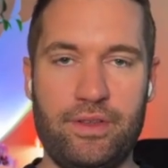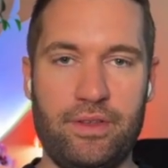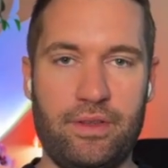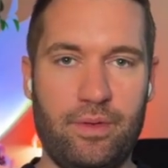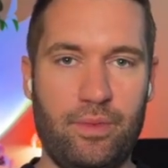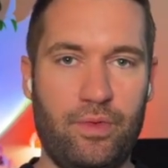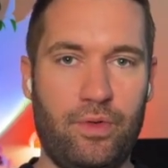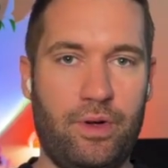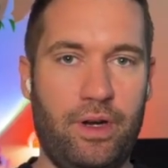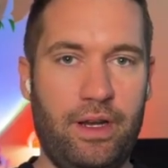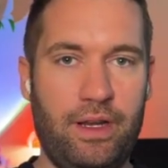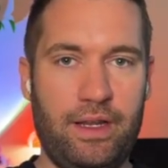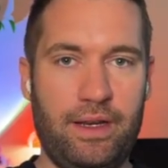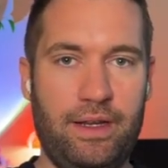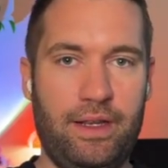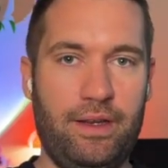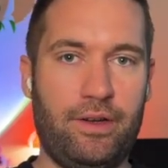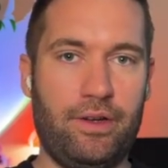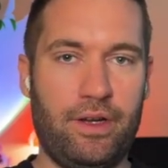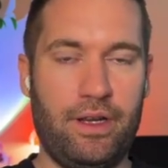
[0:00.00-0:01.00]
So the more I
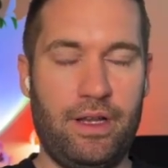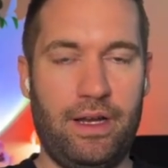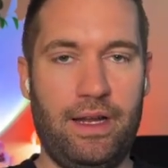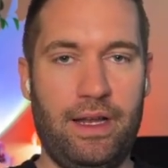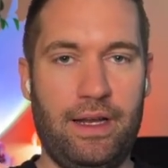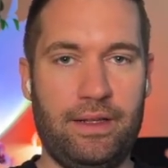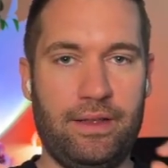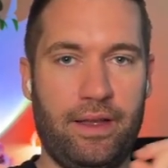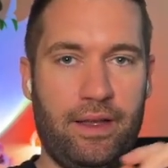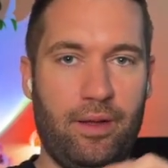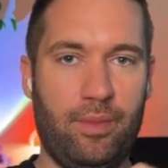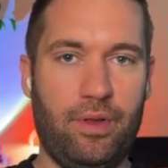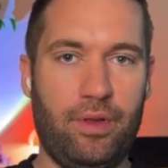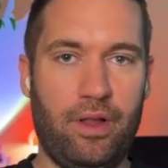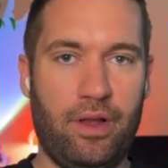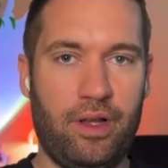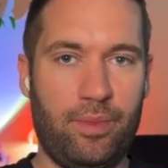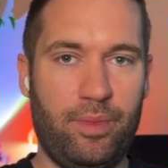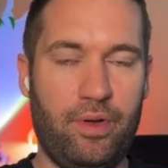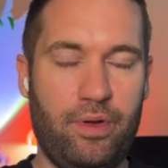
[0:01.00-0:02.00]
can interconnect like a
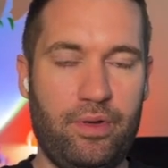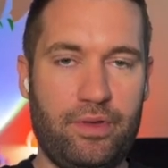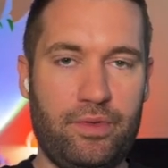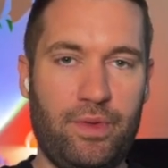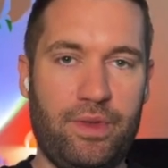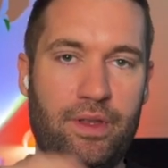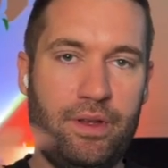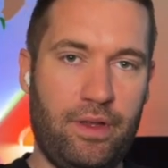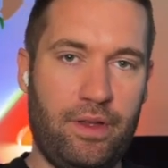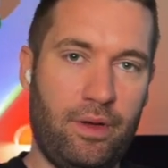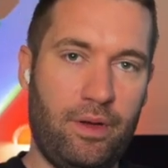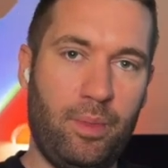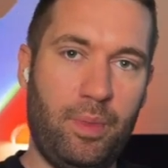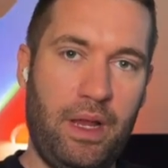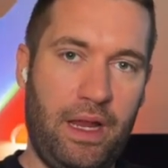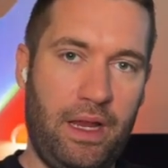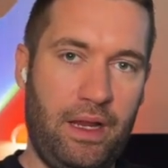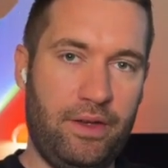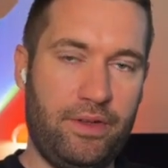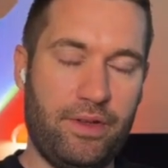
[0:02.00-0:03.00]
blog post with another
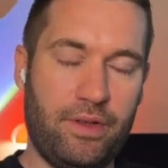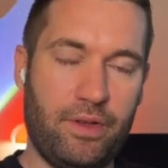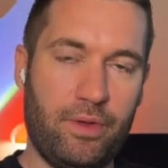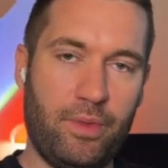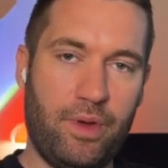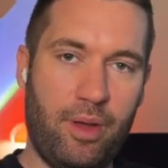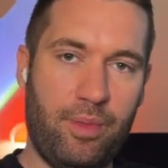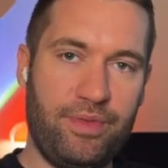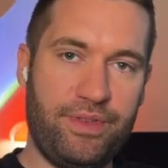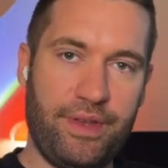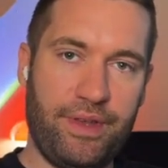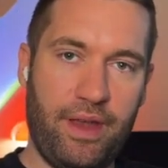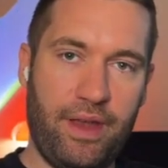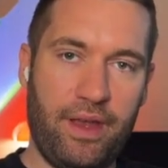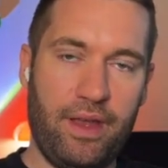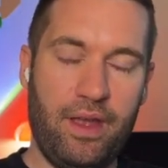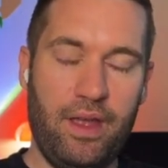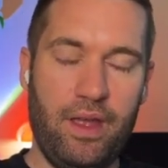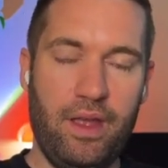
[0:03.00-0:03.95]
page on the website,